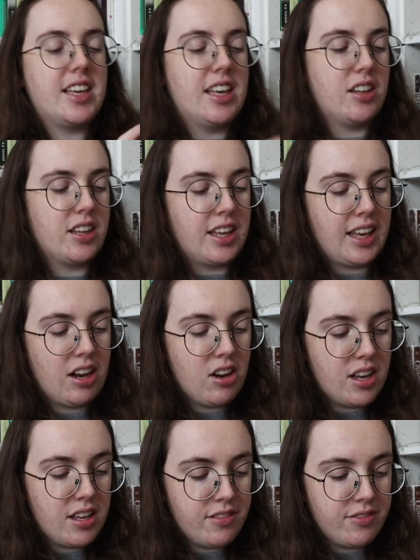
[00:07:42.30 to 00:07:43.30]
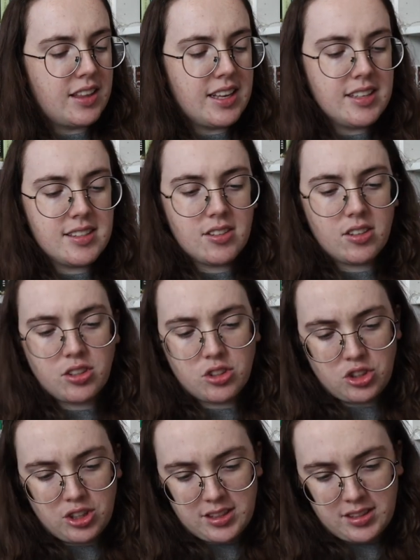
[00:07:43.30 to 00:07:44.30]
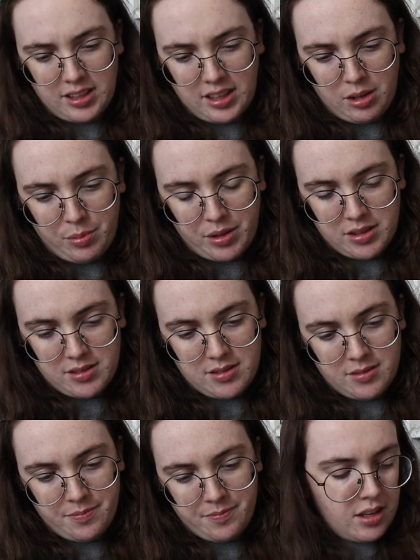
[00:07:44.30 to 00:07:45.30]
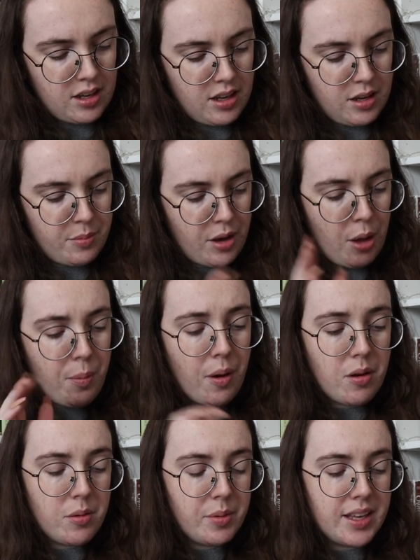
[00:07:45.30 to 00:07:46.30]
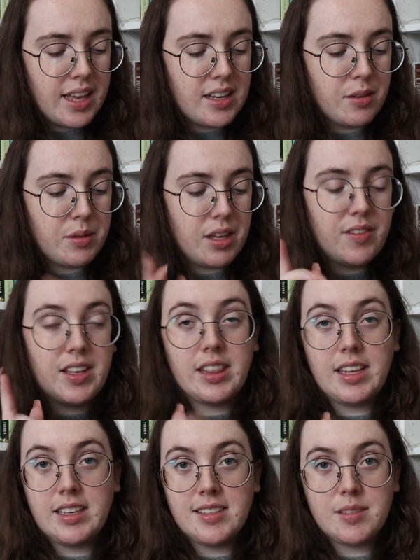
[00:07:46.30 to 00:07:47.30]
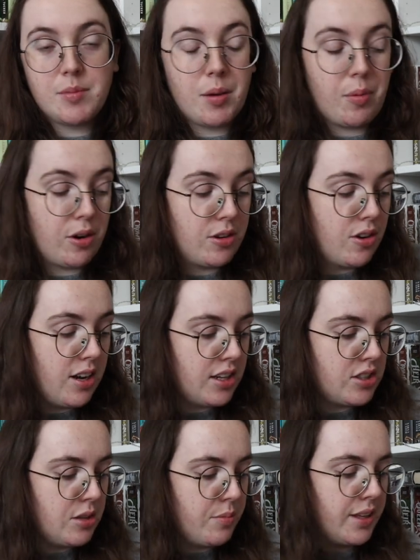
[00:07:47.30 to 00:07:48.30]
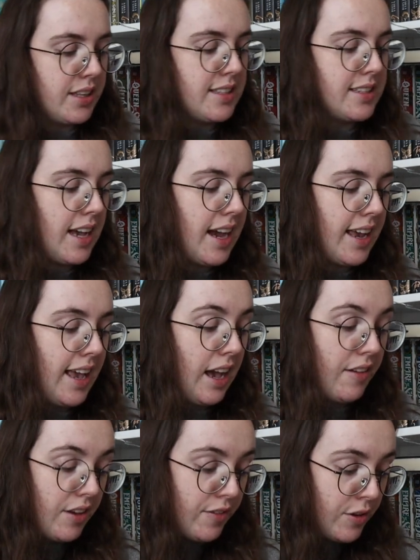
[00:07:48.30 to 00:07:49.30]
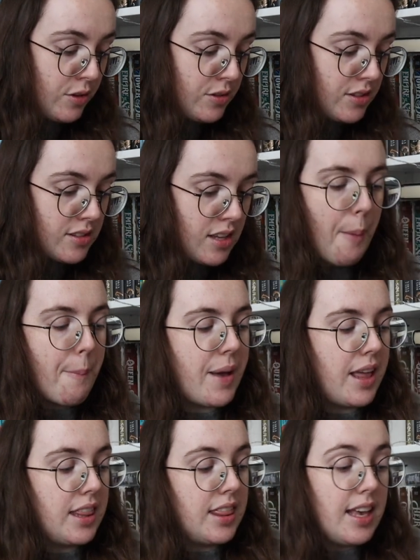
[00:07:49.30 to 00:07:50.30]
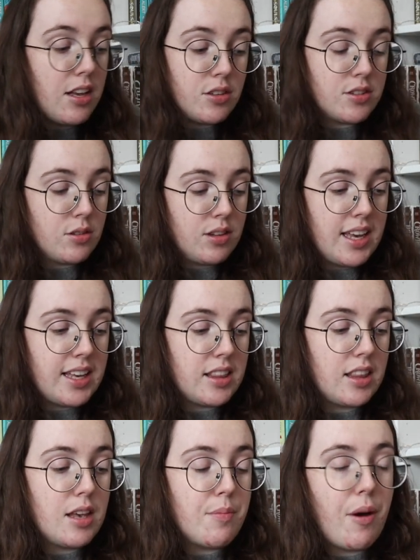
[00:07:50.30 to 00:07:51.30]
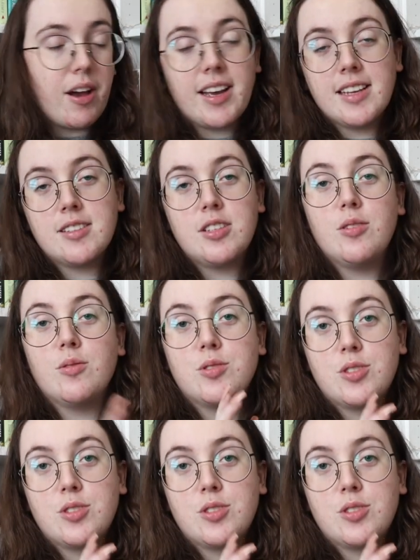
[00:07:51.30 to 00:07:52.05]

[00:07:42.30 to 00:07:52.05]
Kilgariff. These look just like AirPods. Um, I'll probably end up giving these to my partner actually because I have headphones, but they also like the podcast too.